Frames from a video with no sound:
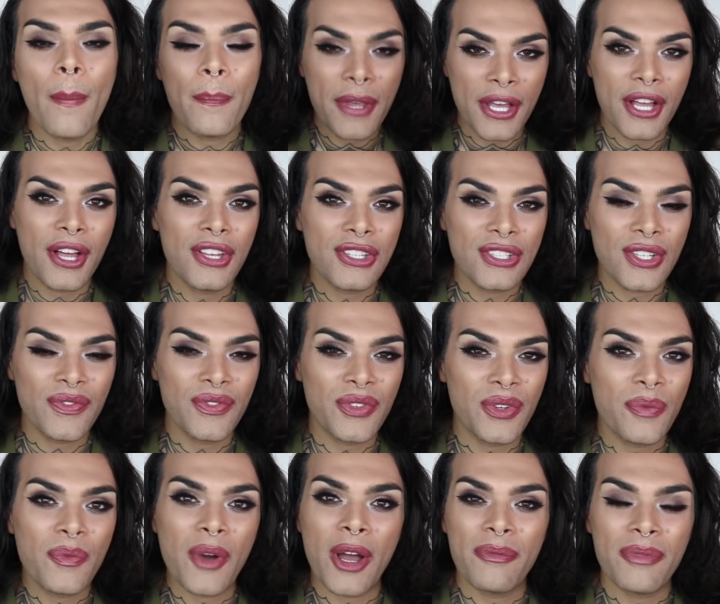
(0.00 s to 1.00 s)
Because of
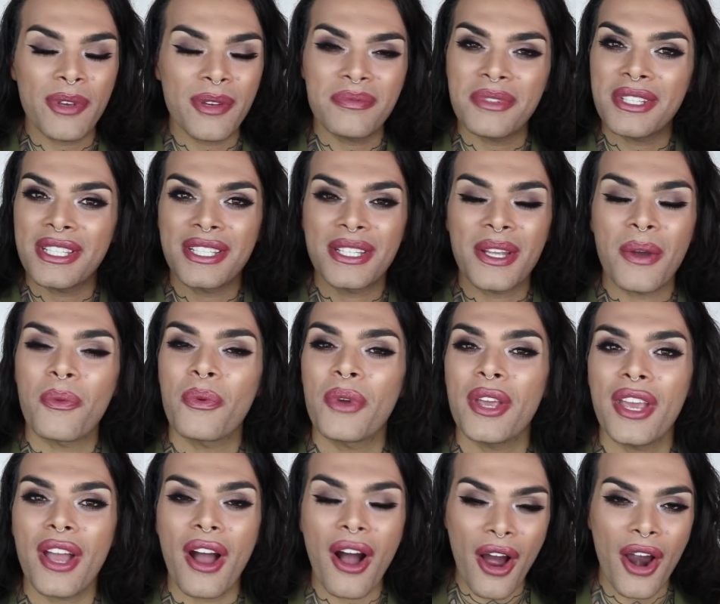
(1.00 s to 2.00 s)
you, my Bibies,
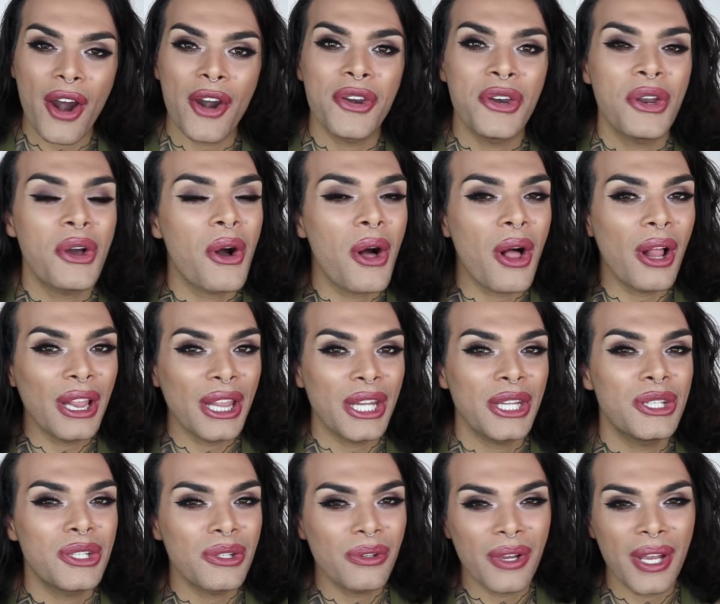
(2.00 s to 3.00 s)
we are not
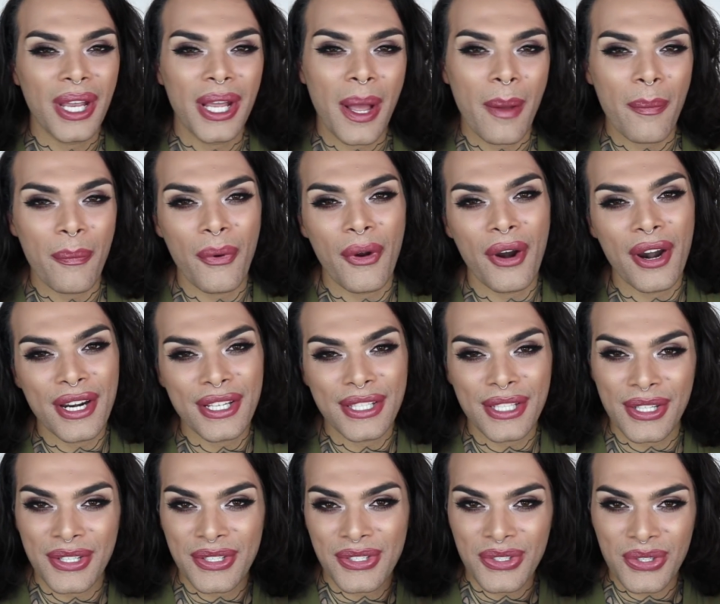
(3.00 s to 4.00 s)
only doing part
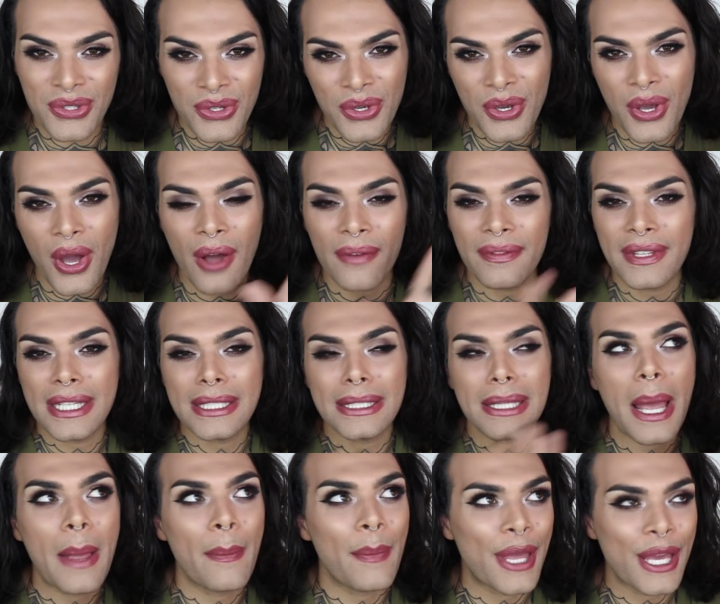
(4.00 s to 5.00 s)
2 of
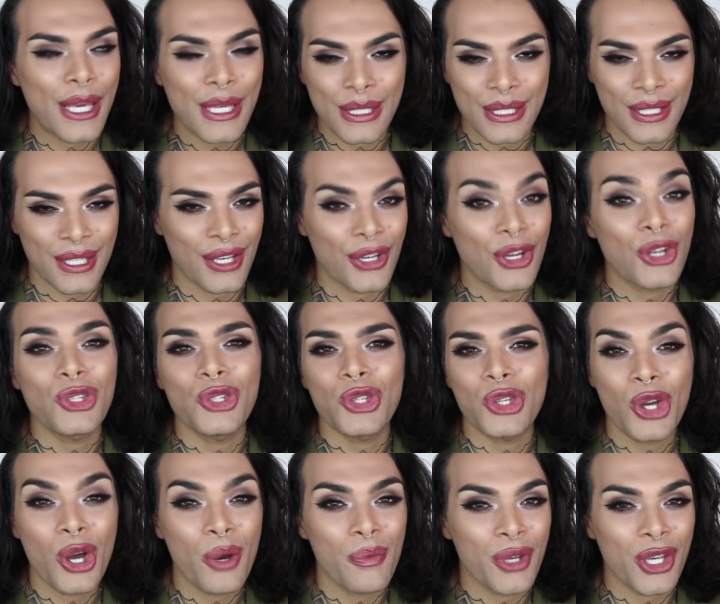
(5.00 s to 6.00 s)
this amazing
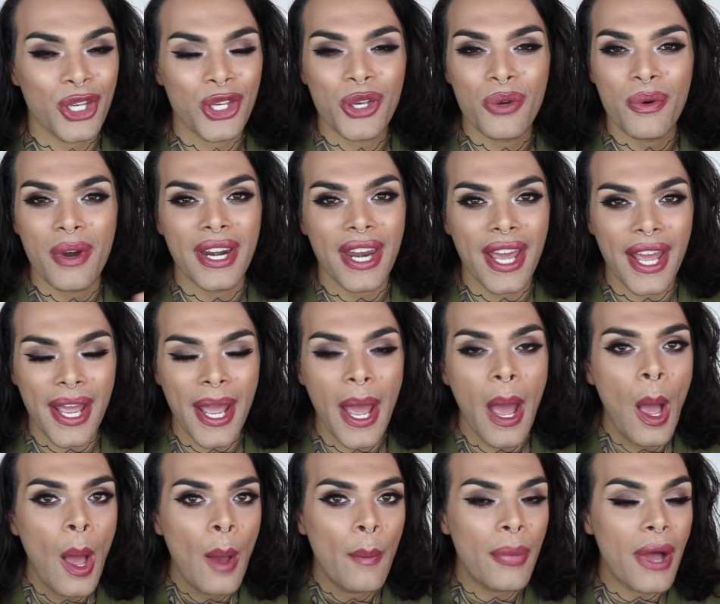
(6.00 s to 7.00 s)
yummy Q&A,
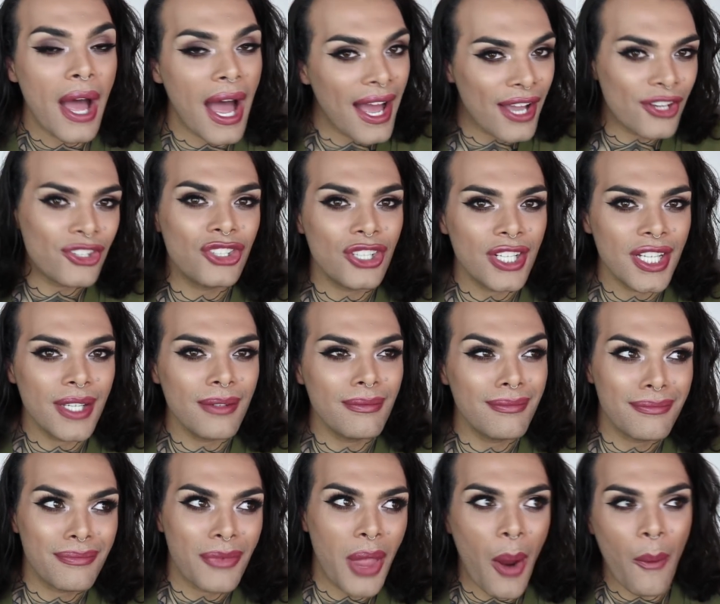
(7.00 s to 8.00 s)
but
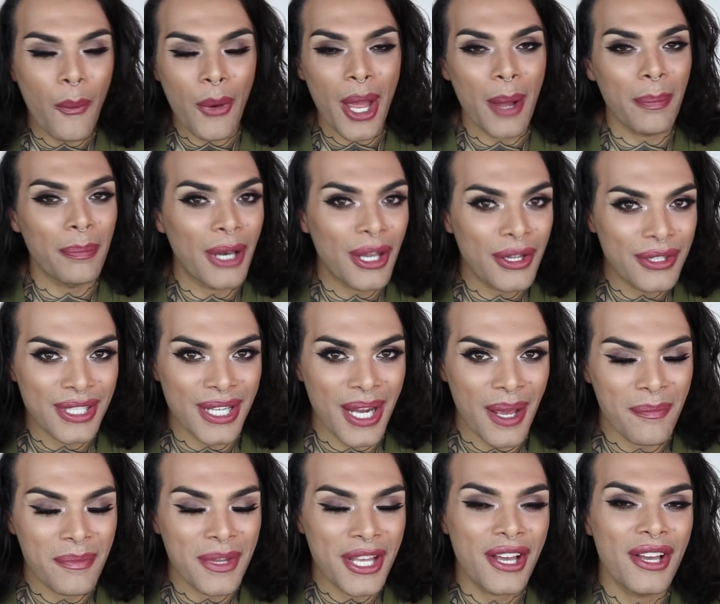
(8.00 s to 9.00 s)
actually we are uploading
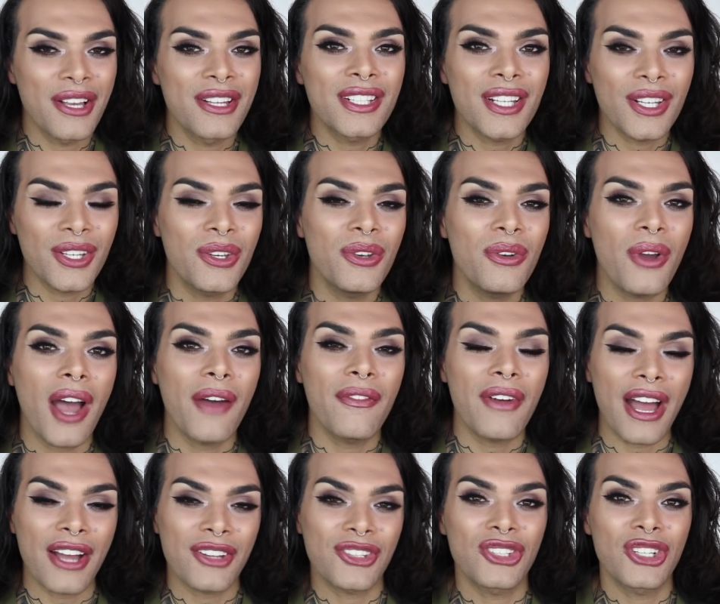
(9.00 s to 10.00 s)
it because you have
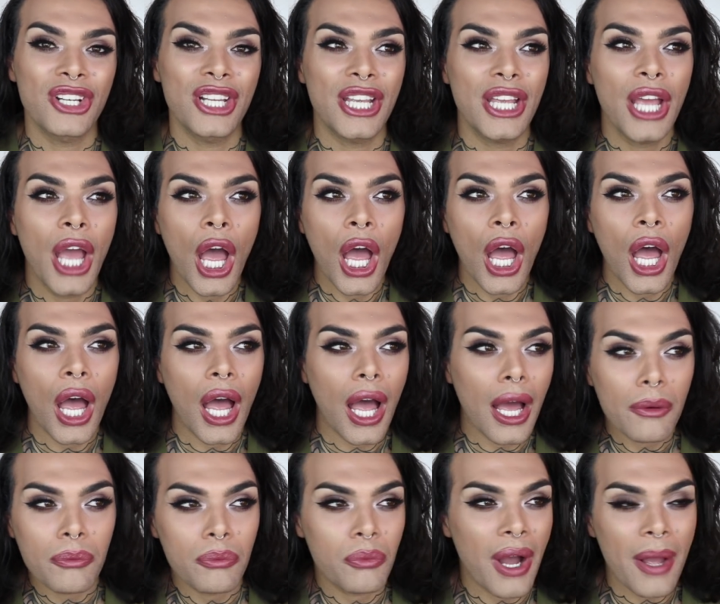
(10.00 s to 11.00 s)
actually,
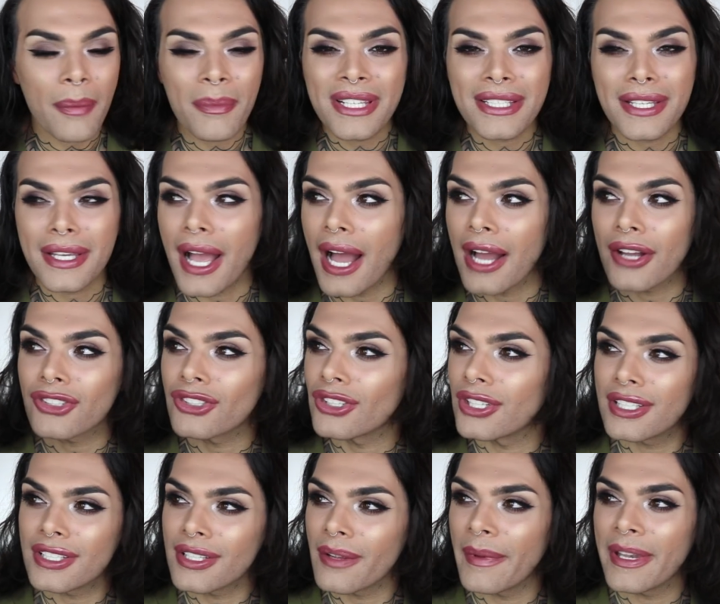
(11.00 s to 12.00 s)
why am I saying
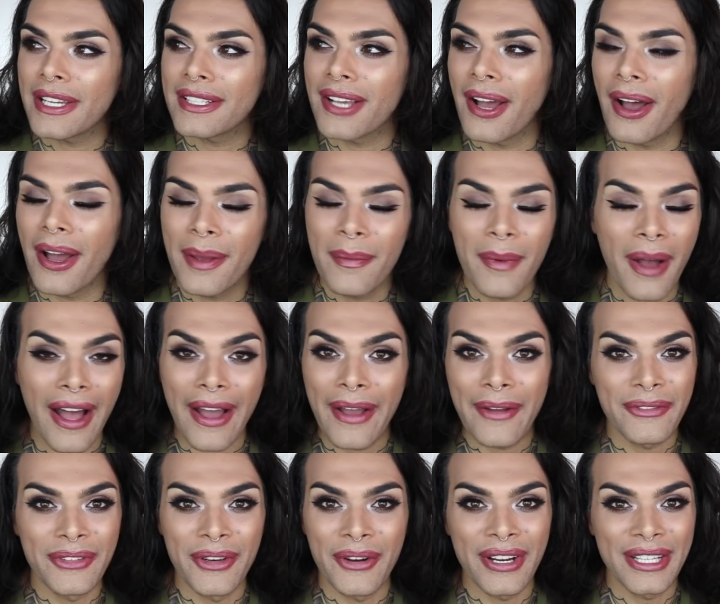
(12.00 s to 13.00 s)
actually so many times? I
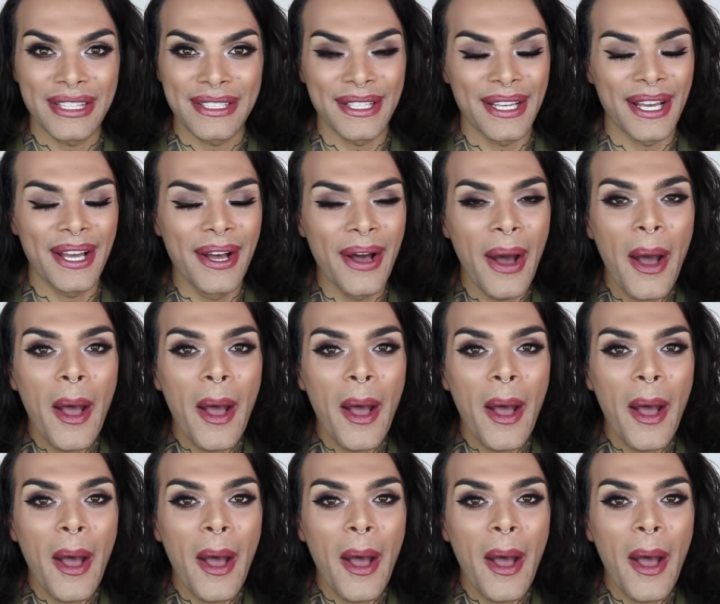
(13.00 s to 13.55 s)
have no idea.